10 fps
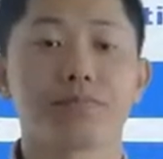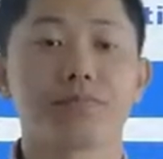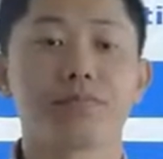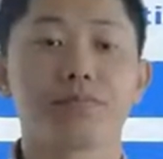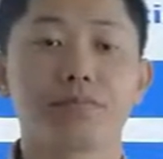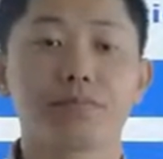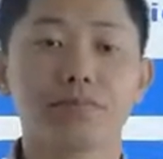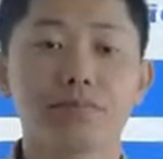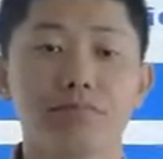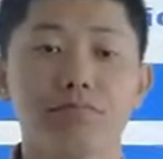
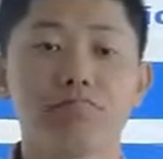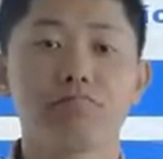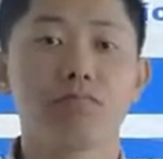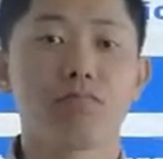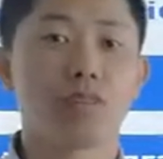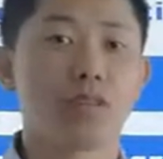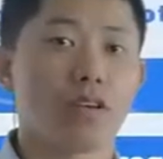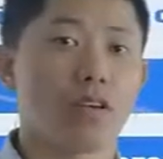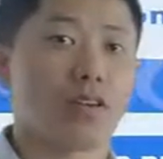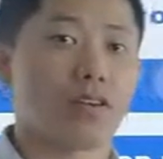(silence)